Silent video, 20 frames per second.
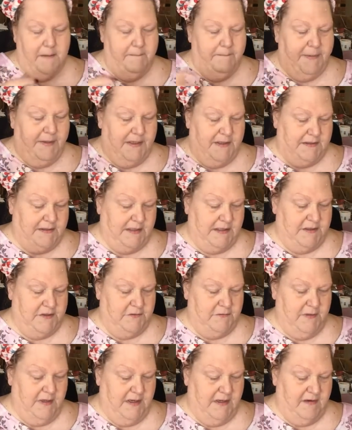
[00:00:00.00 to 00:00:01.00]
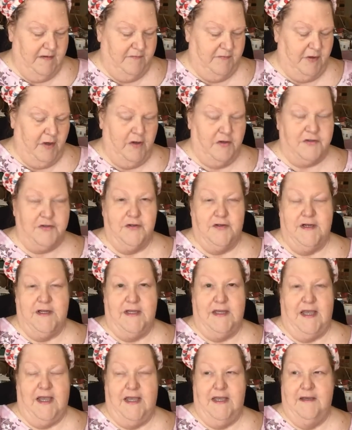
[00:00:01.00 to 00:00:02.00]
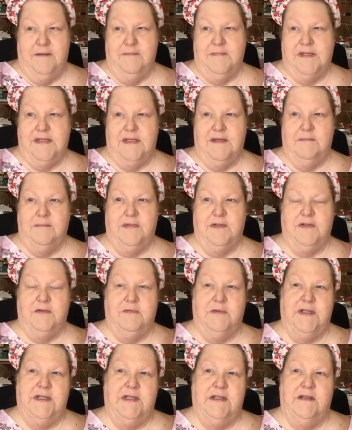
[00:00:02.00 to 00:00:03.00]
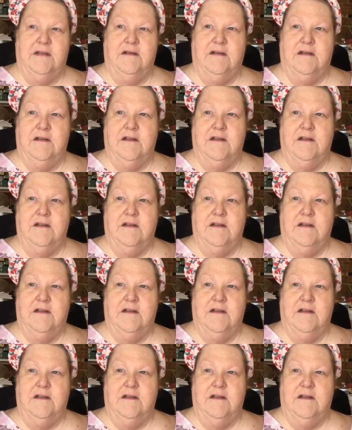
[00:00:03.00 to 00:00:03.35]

but they do have alternate games in between